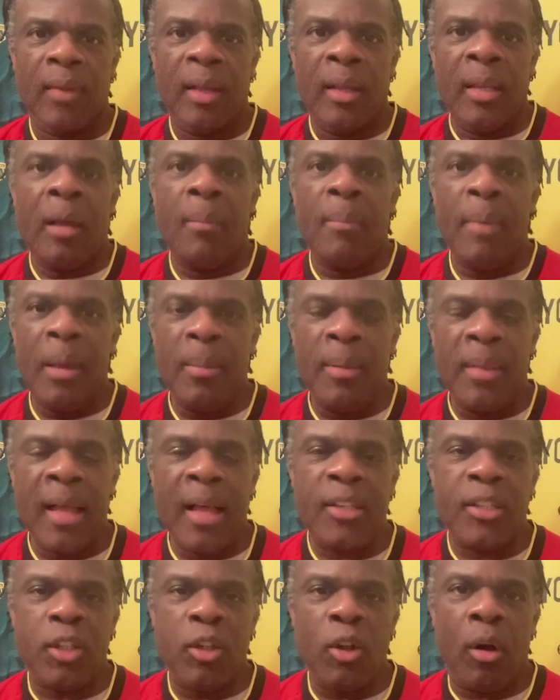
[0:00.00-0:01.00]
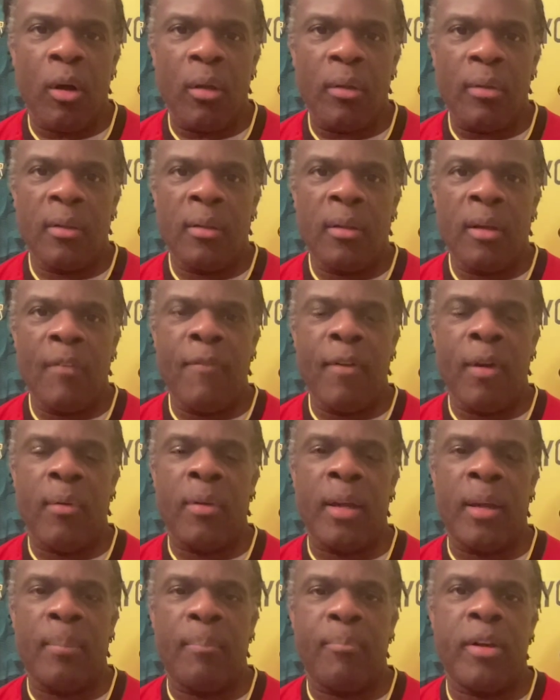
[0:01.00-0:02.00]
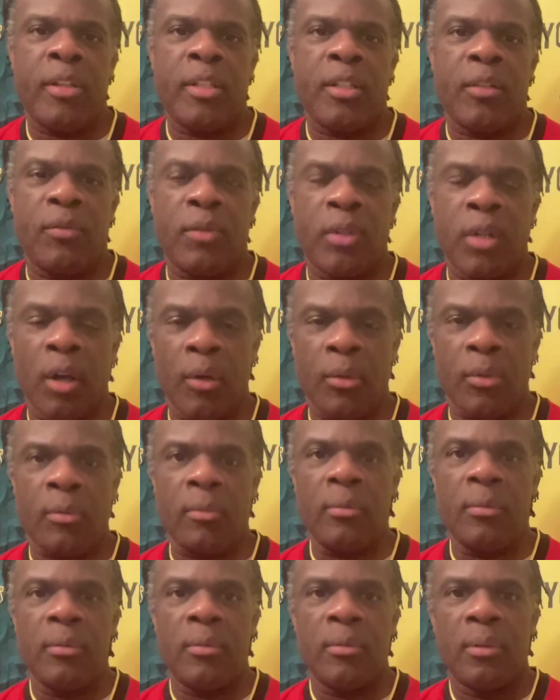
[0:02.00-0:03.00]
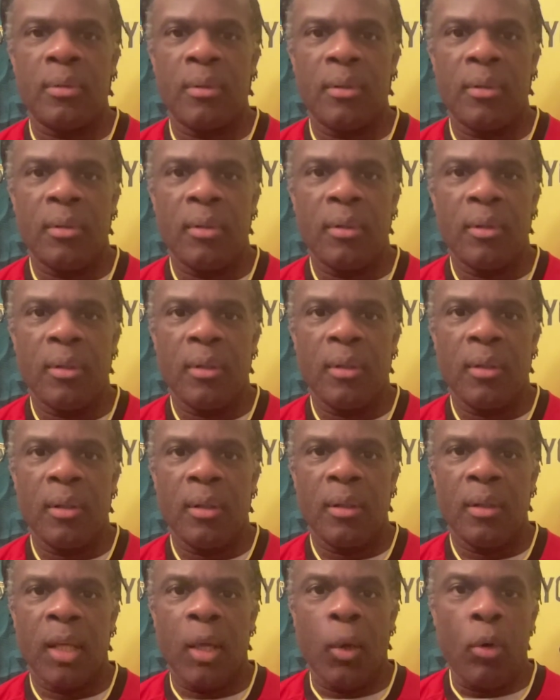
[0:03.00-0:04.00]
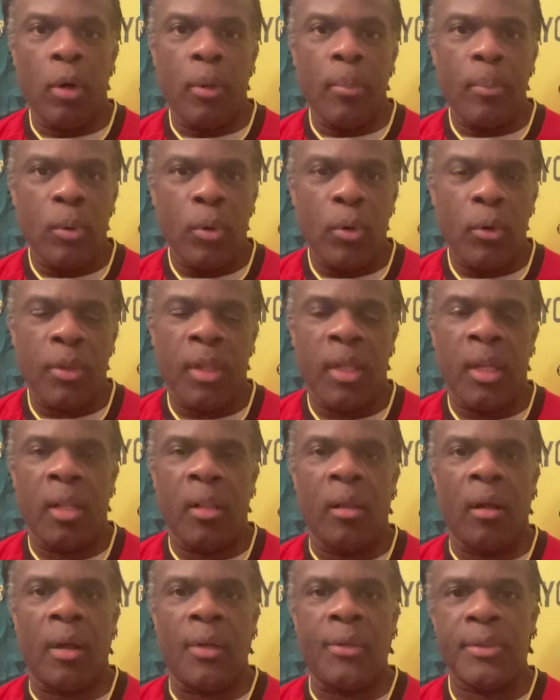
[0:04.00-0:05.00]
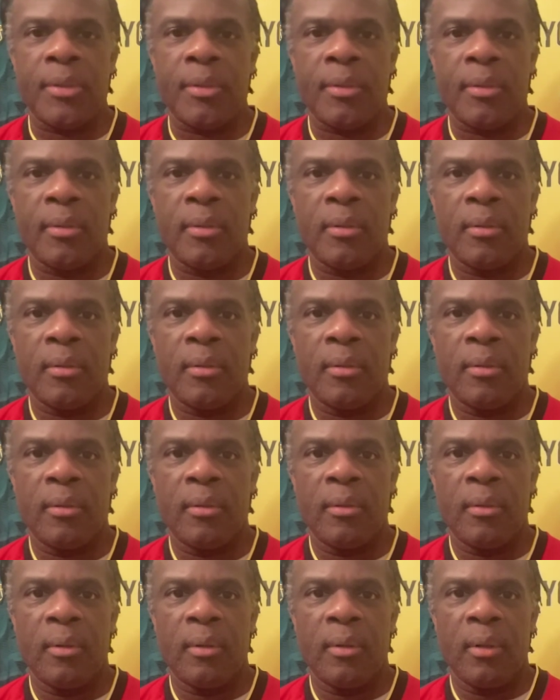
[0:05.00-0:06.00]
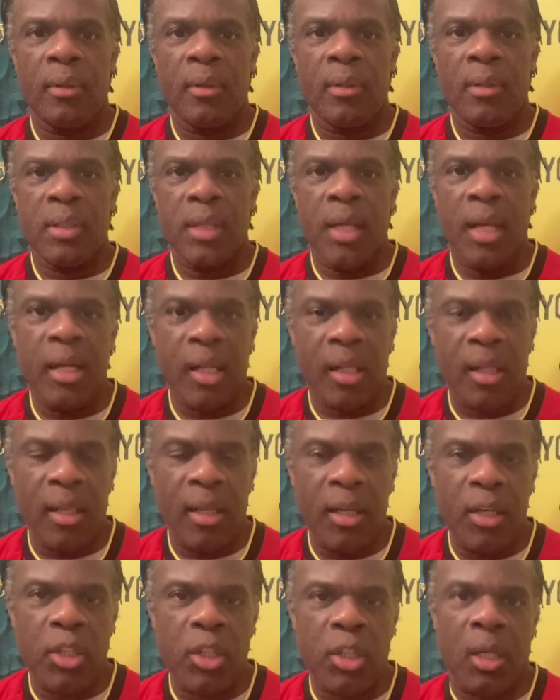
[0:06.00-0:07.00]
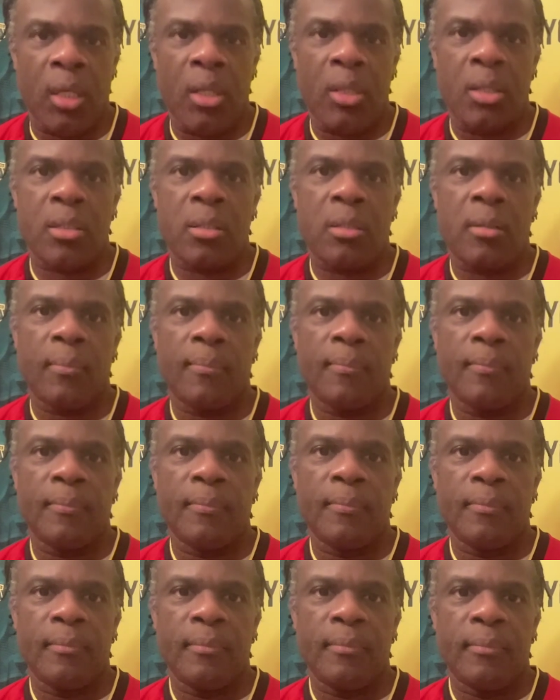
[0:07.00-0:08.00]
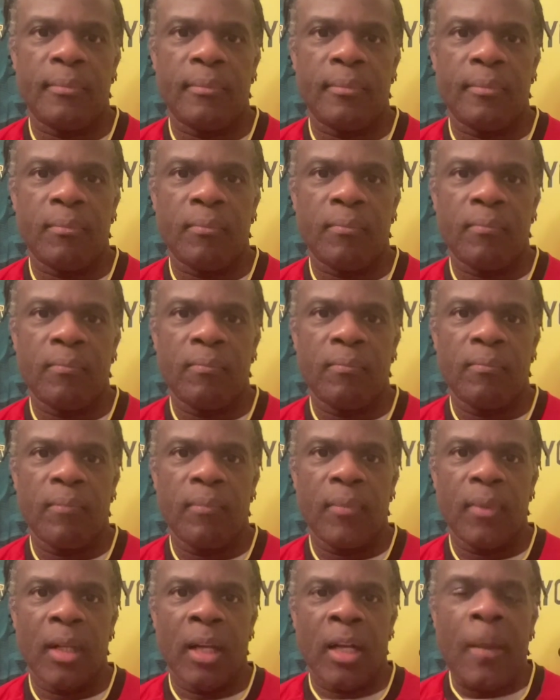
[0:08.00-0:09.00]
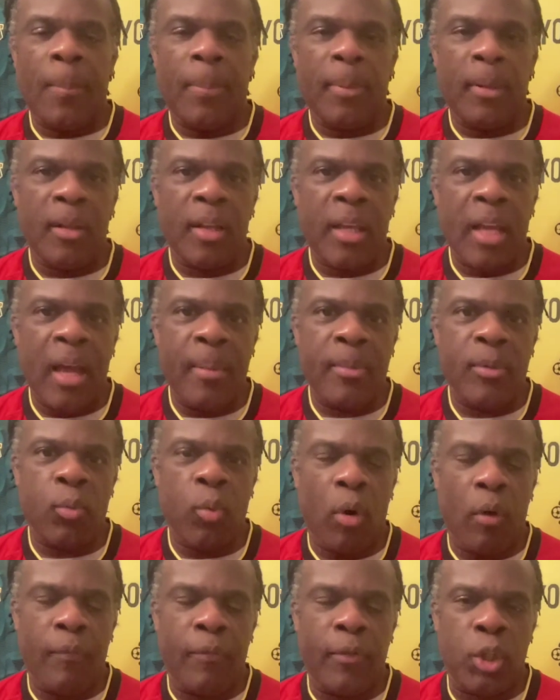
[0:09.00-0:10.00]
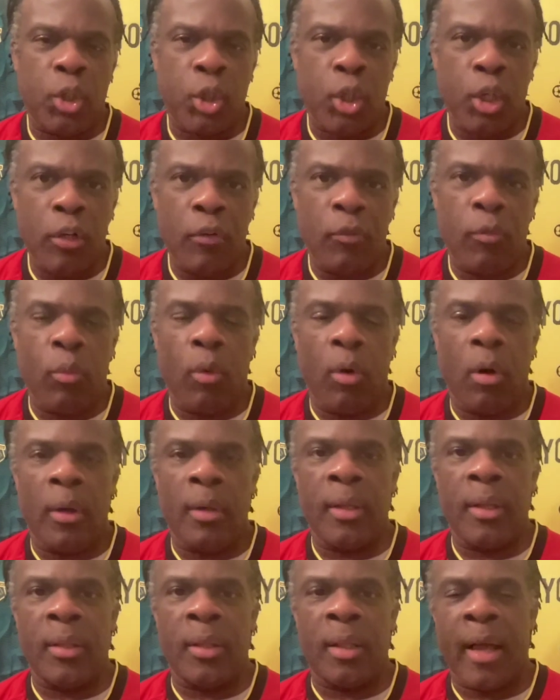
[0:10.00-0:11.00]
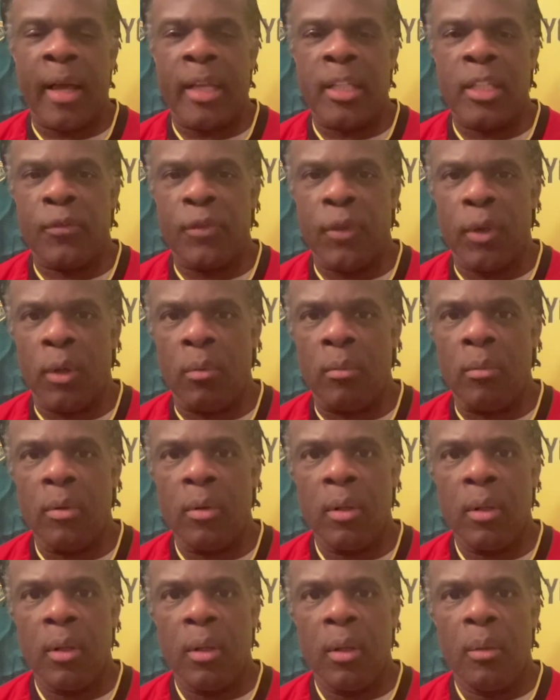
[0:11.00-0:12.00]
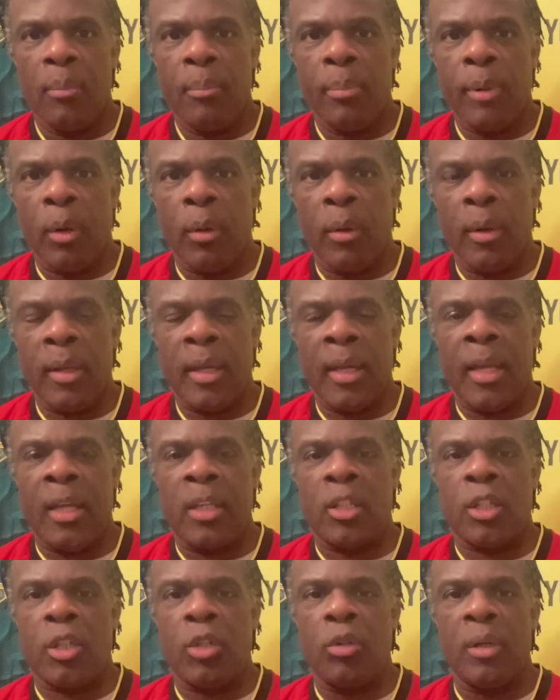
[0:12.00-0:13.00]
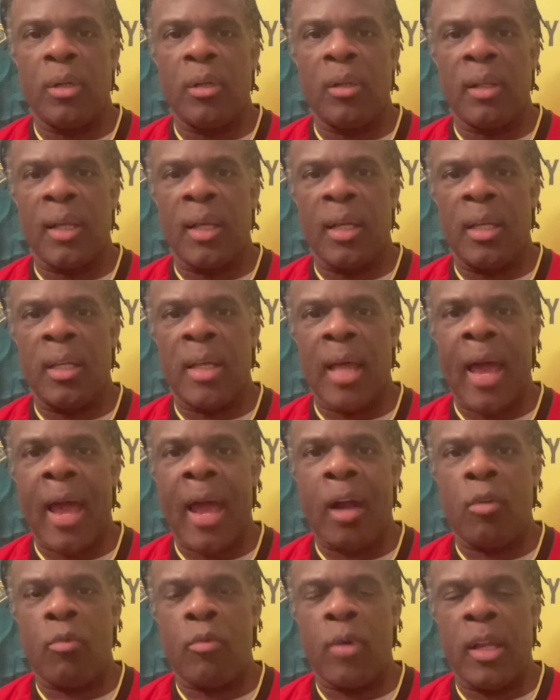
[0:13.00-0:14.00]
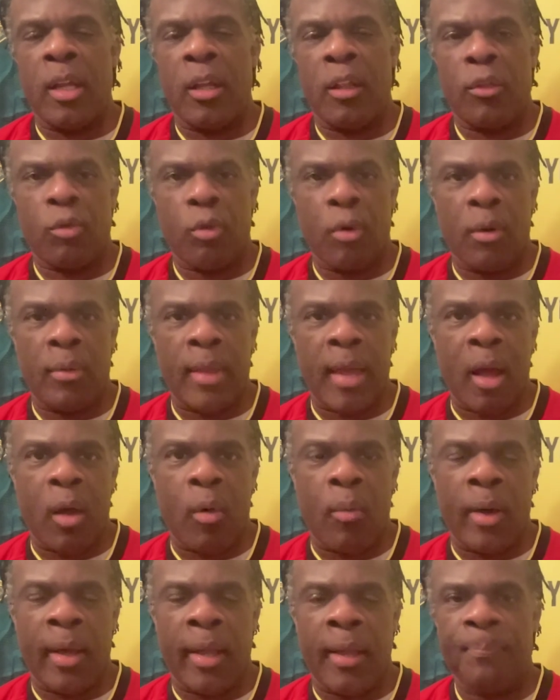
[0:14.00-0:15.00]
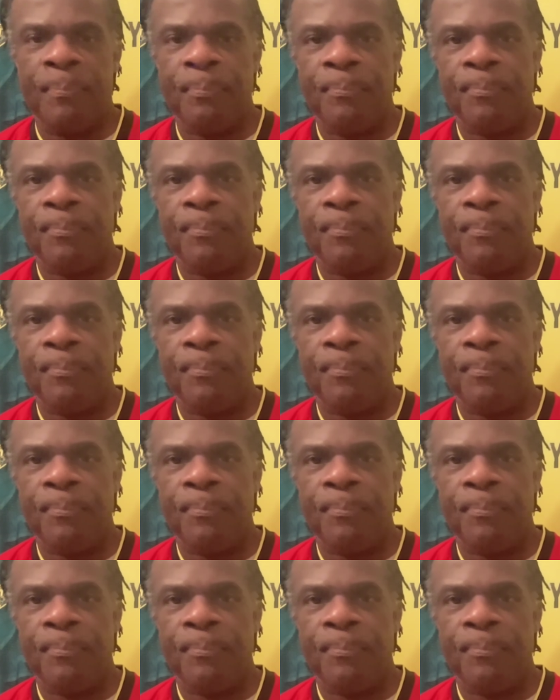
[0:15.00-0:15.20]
Now, maybe that's not a very impressive total. He won more than he lost. 10 clean sheets. A couple of games Watford should have won in the last few, blowing a 2-0 lead at Reading, throwing that away,